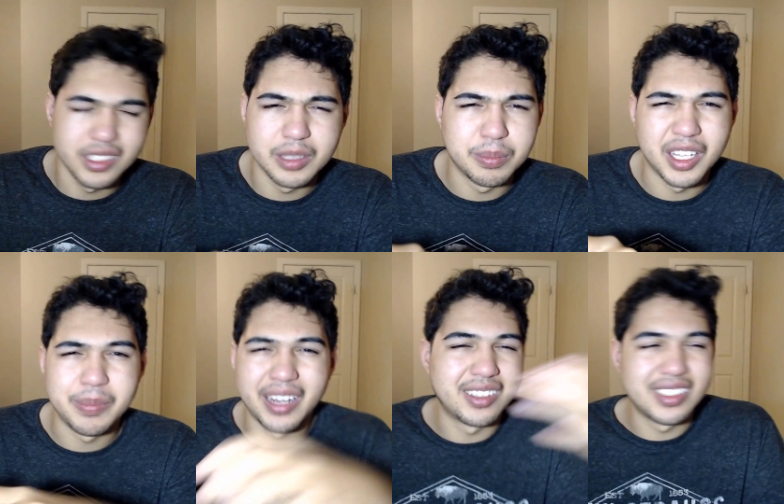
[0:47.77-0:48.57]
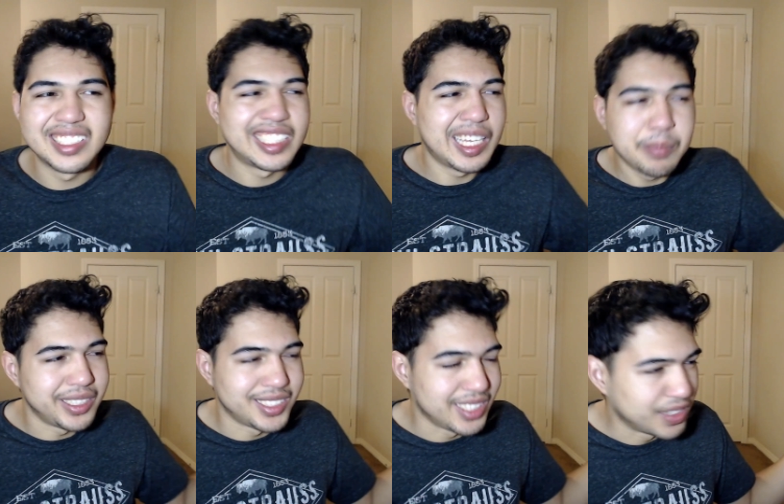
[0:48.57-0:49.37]
You can probably pair it to the same
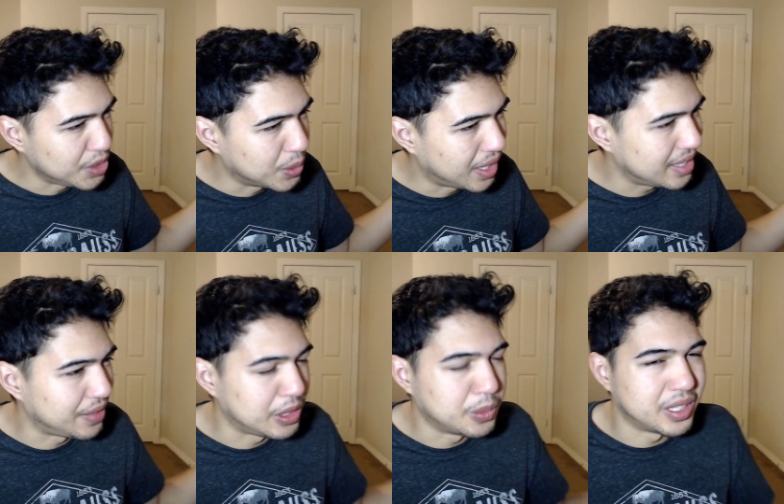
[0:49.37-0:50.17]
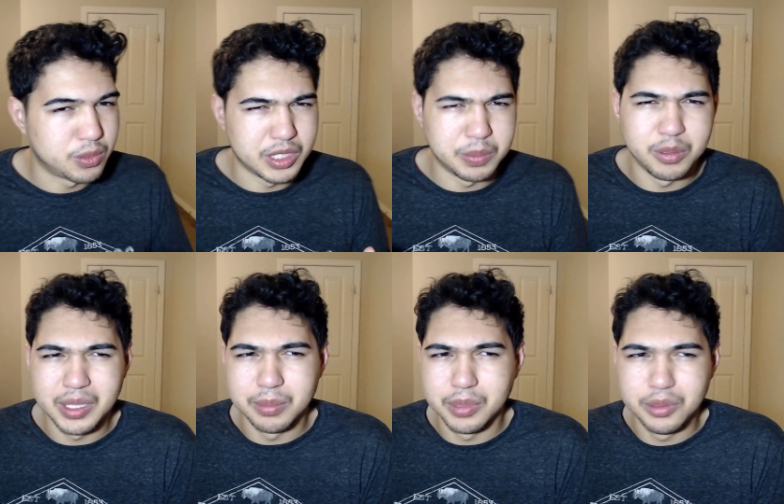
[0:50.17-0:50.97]
PC if you want to switch
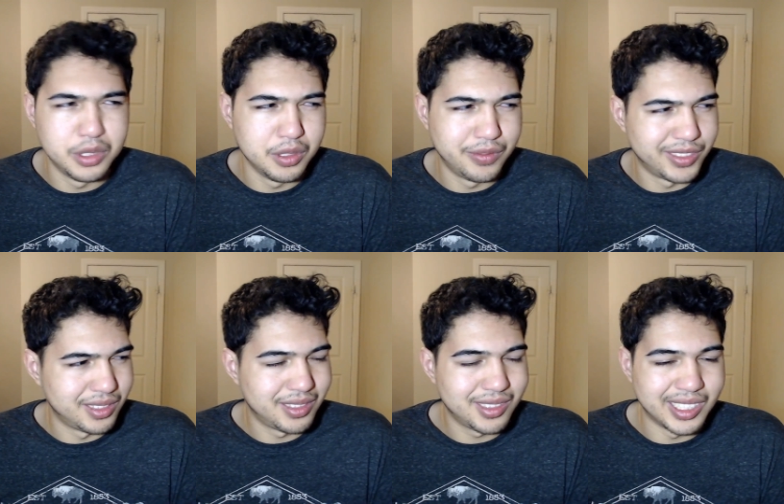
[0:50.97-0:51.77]
between Bluetooth and